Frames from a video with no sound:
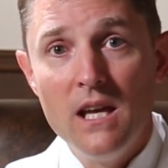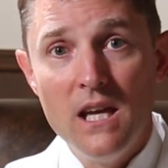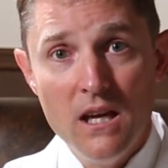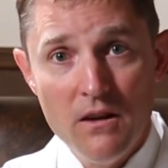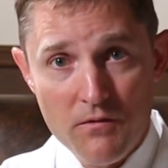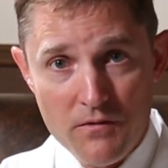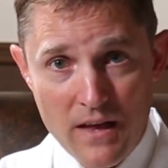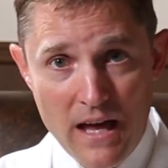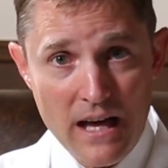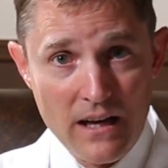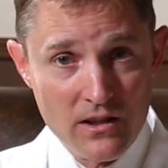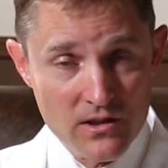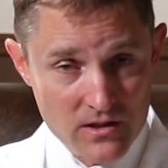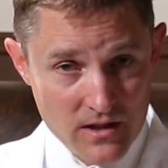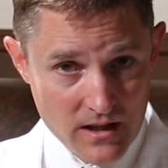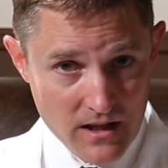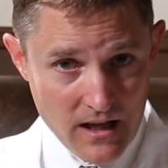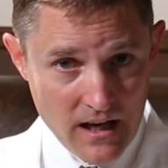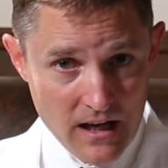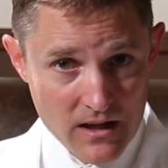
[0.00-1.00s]
If that is
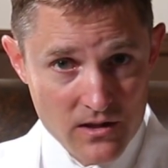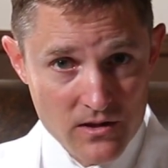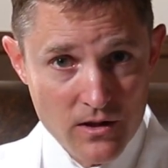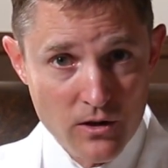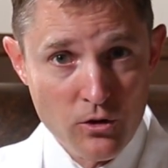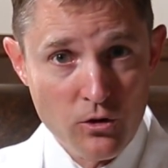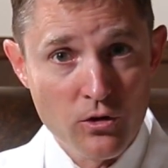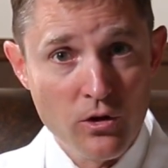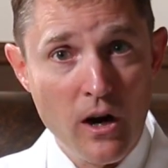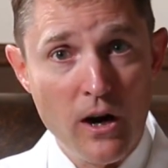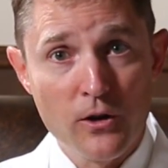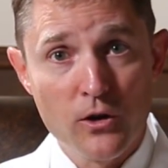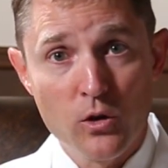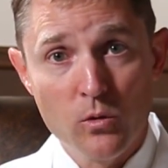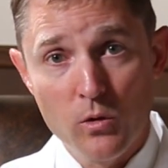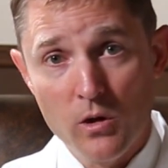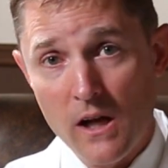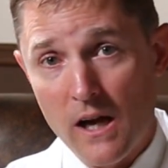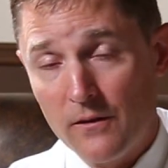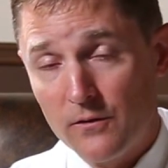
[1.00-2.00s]
the case, then your
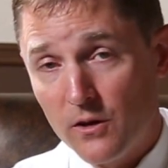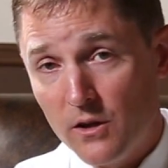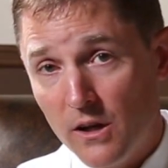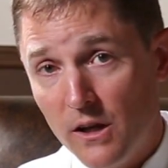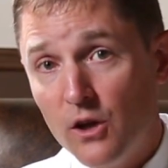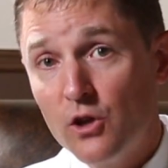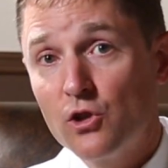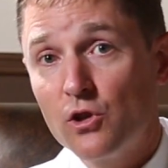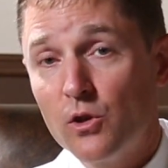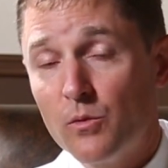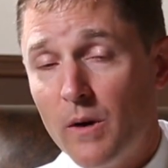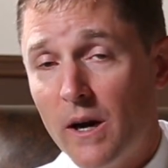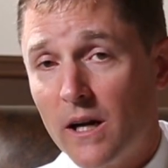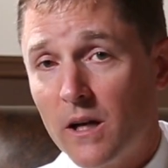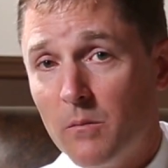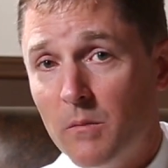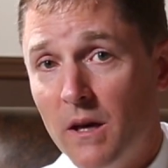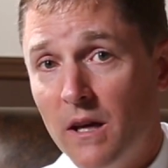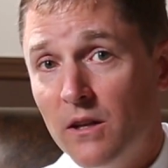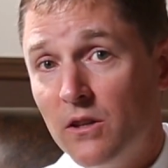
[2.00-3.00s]
doctor will often initially
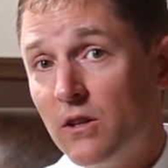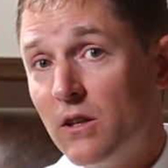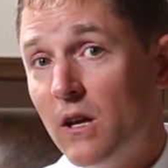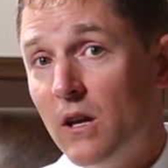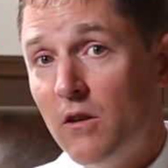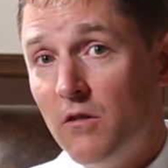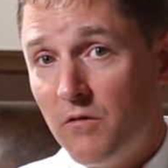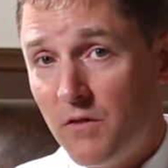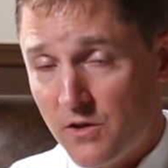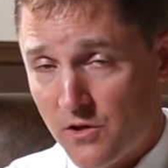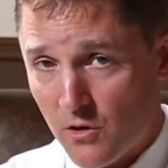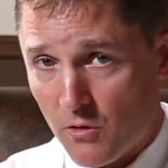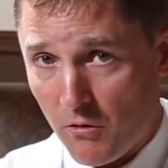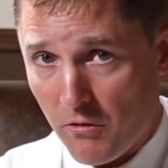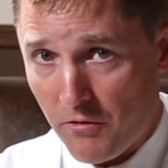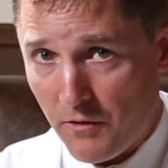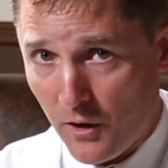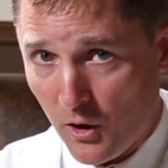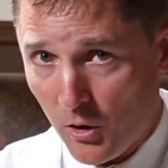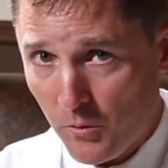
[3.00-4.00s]
recommend
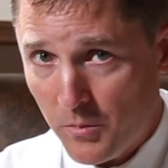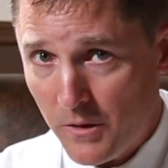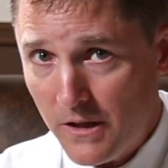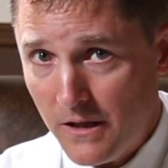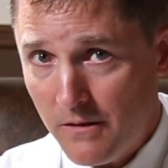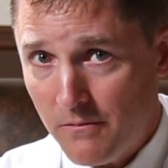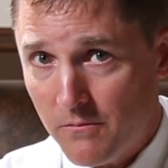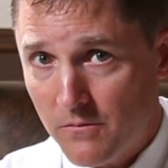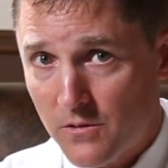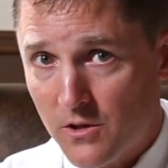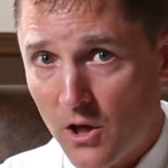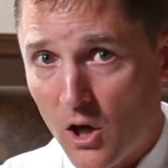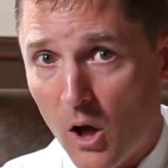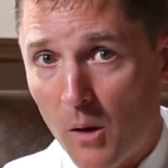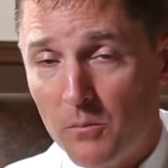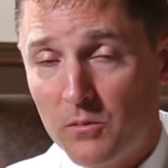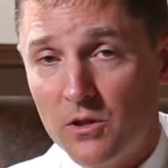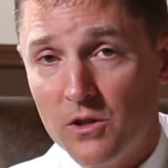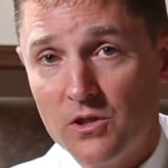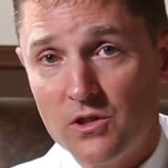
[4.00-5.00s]
physical therapy to
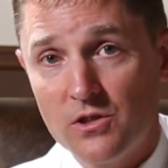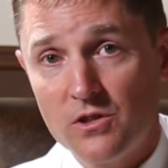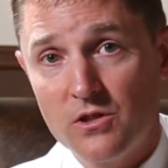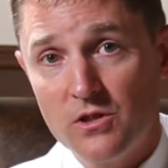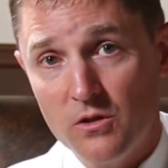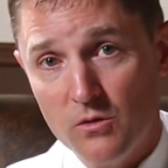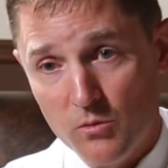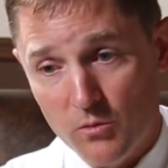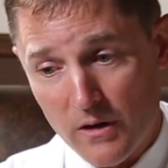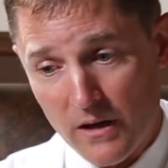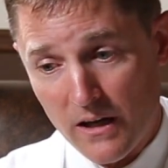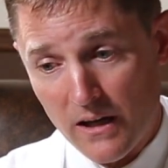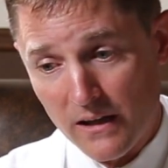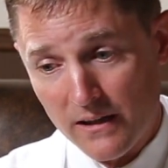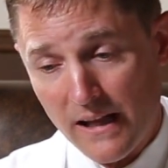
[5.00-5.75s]
help to, to uh,